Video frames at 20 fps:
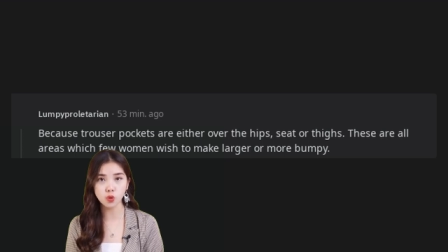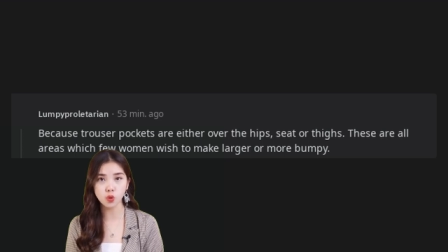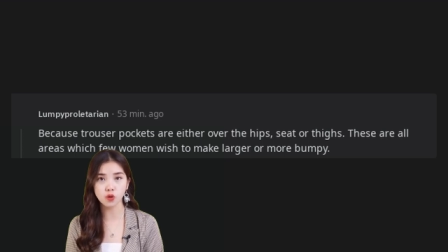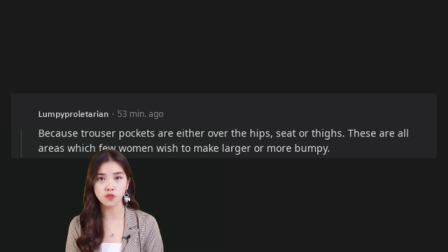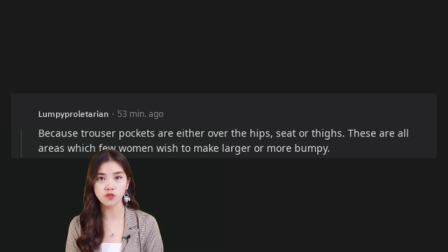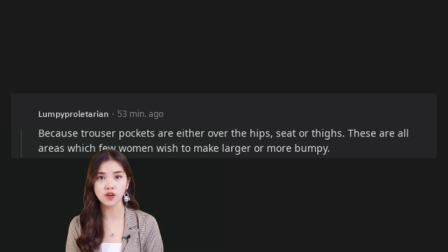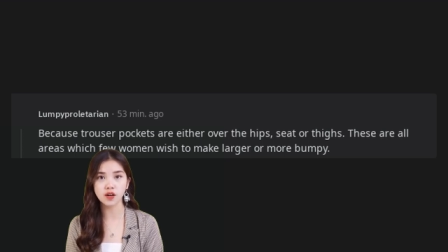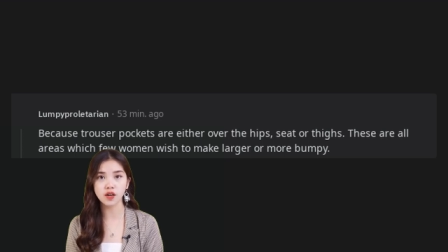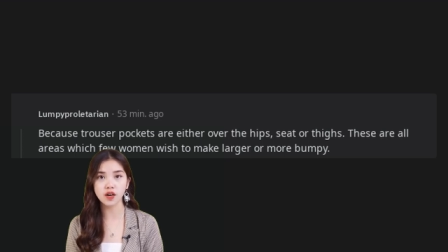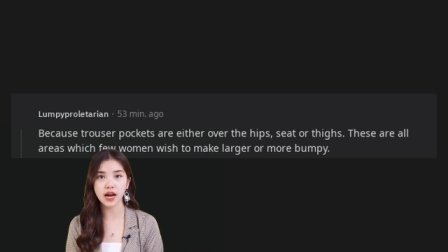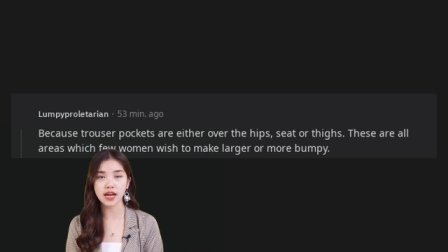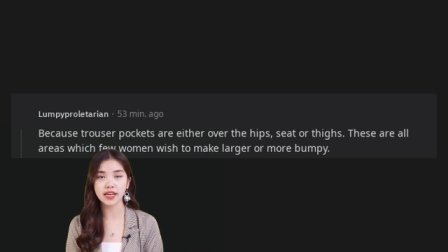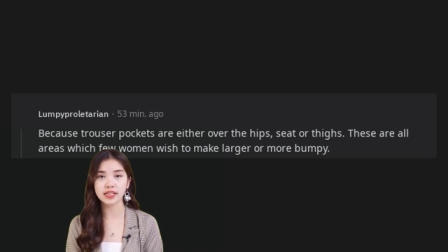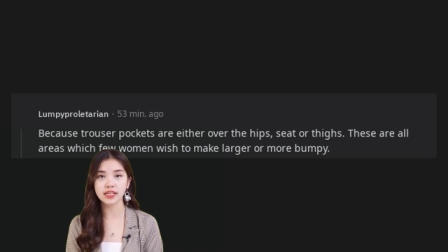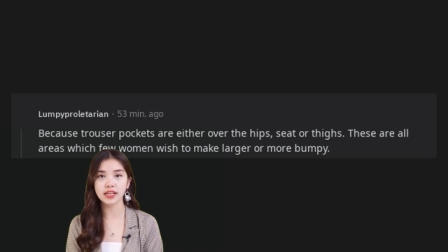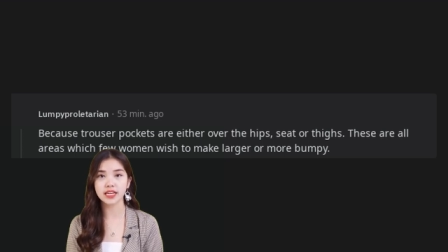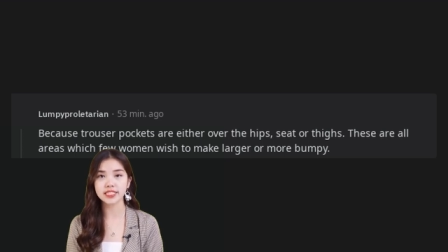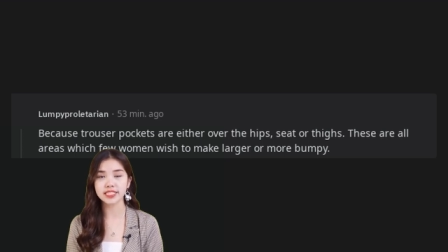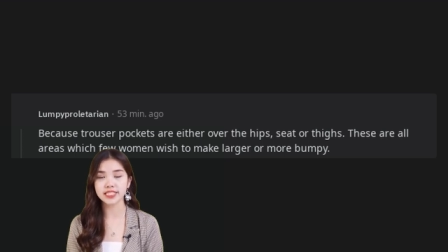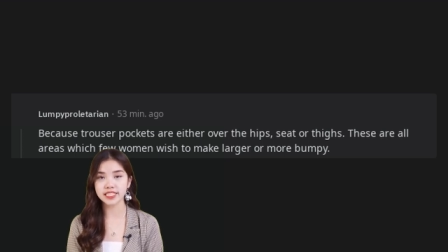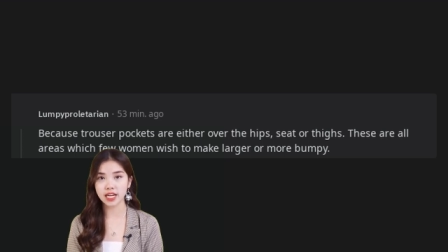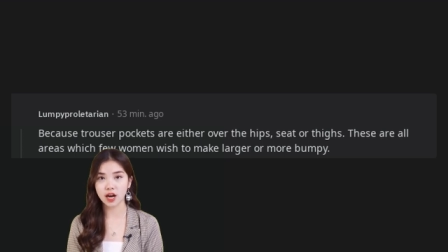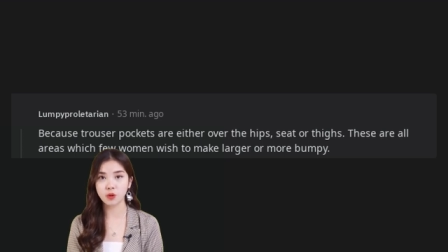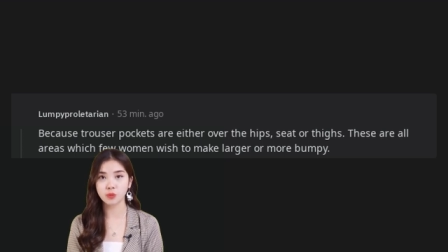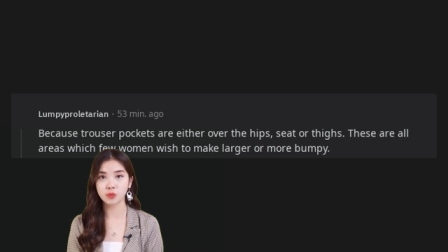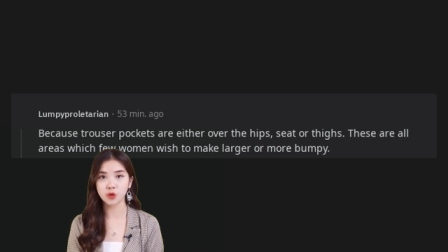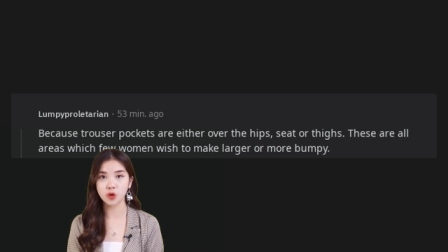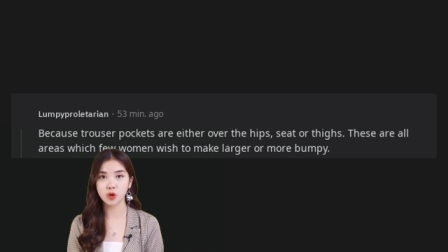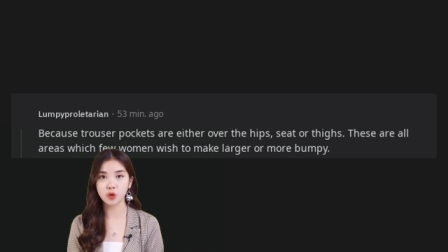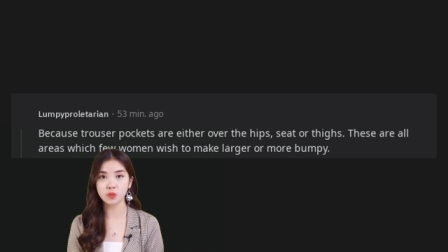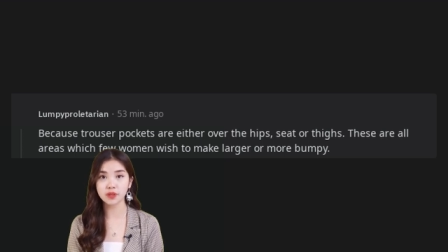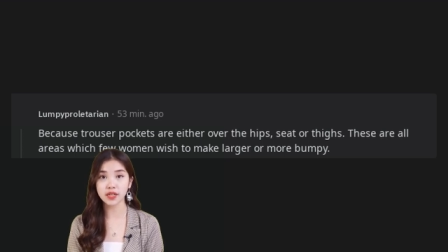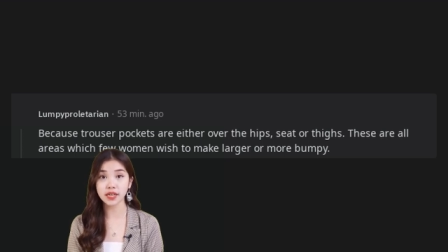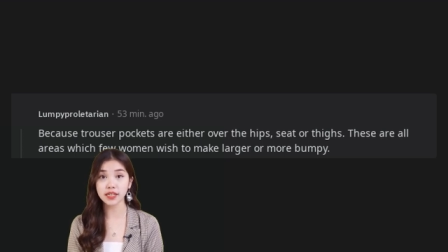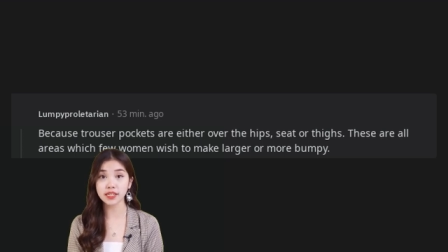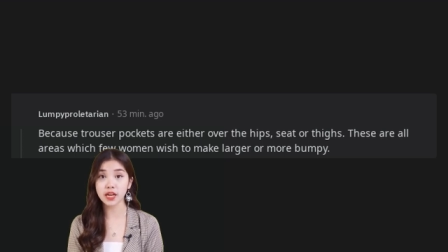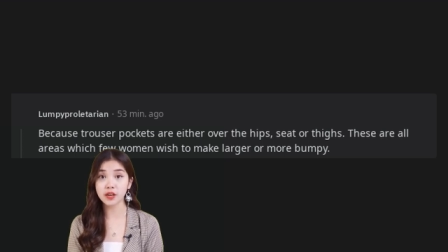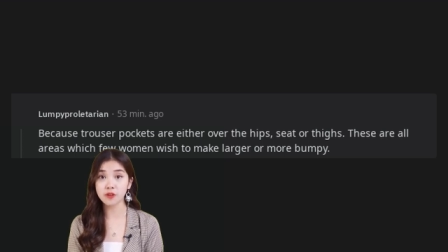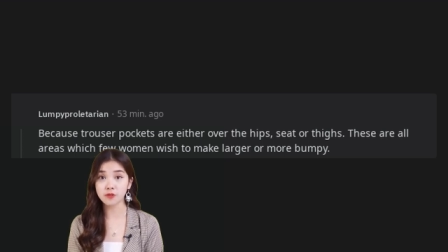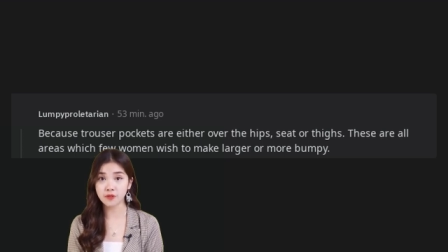wish to make larger or more
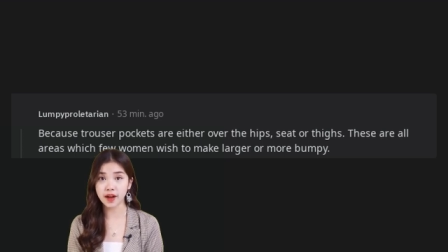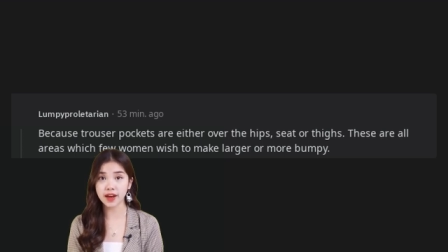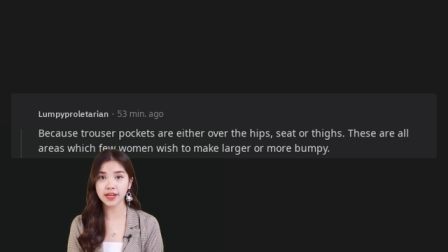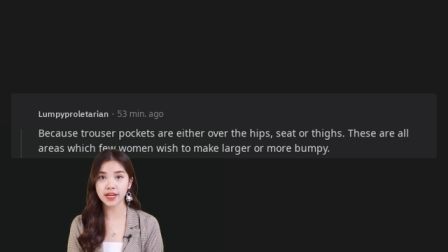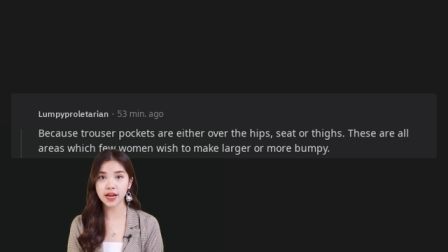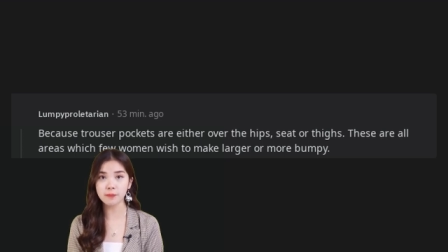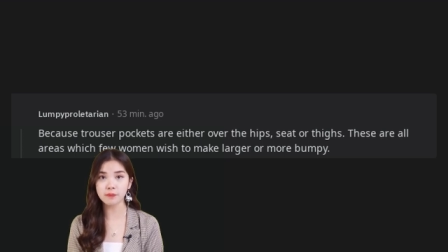bumpy.